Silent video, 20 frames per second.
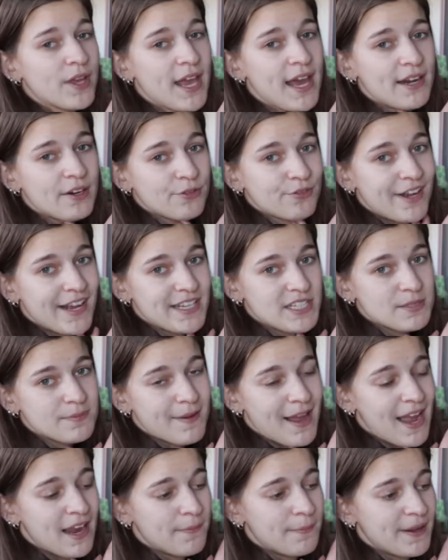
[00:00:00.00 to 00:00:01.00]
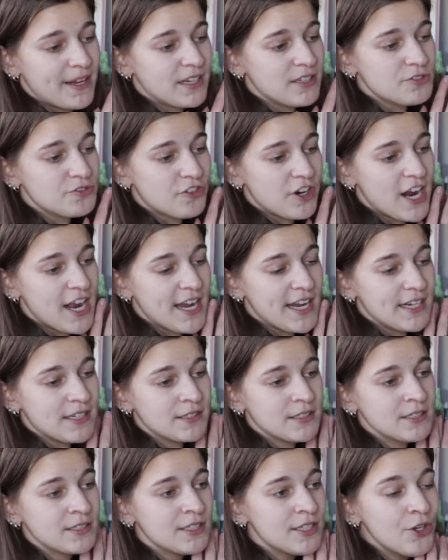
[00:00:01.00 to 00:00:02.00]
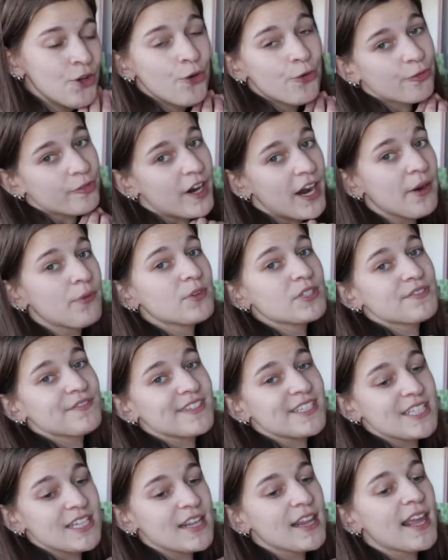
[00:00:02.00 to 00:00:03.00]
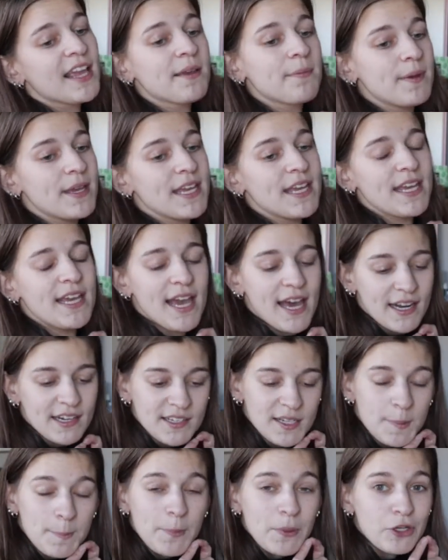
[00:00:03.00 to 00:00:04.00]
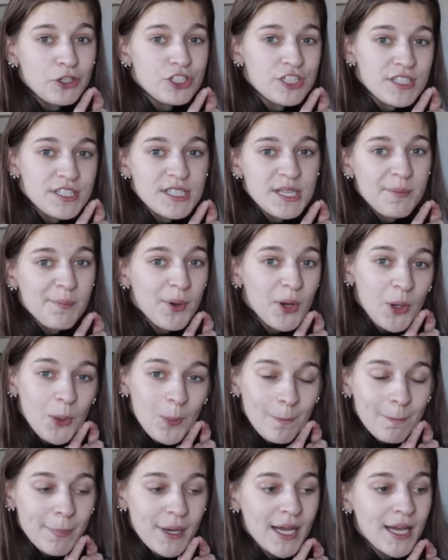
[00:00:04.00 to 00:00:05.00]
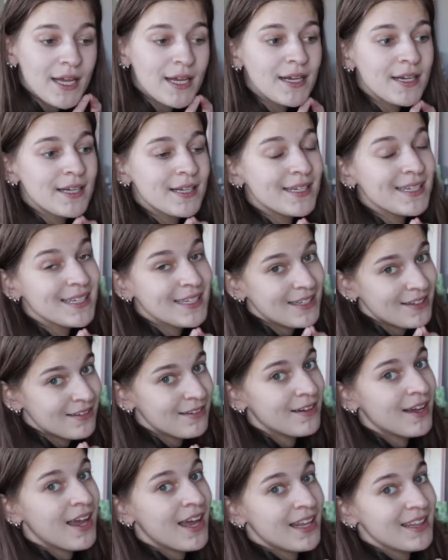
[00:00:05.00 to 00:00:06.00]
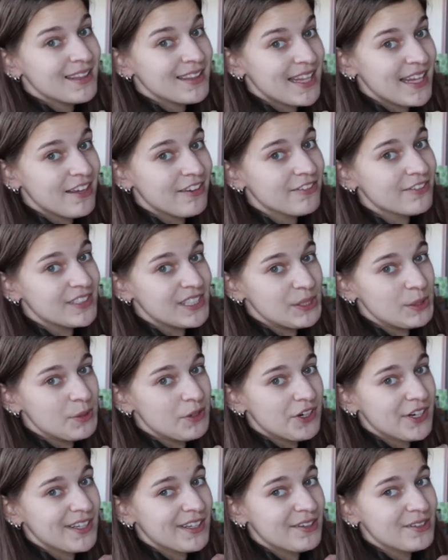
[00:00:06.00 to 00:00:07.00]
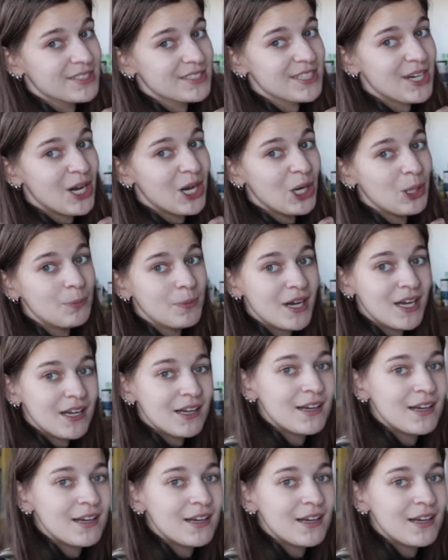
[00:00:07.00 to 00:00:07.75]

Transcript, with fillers: We had a race back because Ryan Ryan was feeling like me. He had an emergency poop. Thankfully, we were close to home.